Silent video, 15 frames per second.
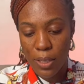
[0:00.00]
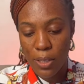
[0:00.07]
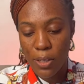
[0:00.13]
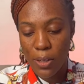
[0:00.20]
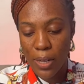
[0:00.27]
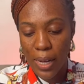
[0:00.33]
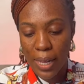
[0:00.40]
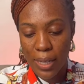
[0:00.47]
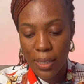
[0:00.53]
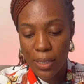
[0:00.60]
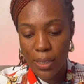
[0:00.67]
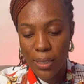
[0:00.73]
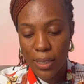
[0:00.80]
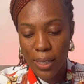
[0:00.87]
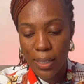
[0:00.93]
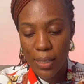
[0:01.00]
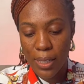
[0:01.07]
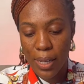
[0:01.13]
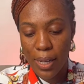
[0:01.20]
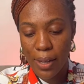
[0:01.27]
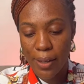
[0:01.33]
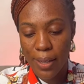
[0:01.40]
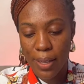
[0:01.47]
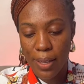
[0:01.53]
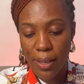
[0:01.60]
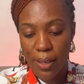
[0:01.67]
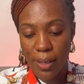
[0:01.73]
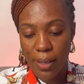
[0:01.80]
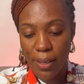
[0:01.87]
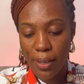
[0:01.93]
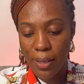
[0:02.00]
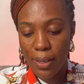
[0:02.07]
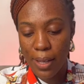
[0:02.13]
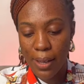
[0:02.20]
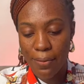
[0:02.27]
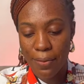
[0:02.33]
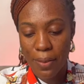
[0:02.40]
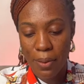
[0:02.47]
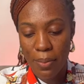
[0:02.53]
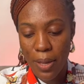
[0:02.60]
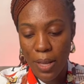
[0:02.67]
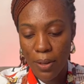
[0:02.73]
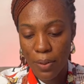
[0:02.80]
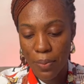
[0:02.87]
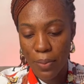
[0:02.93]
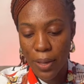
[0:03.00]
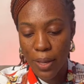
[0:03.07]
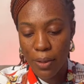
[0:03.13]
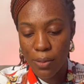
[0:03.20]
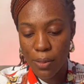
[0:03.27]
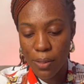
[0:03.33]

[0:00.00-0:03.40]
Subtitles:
Your legal gender, either female or male.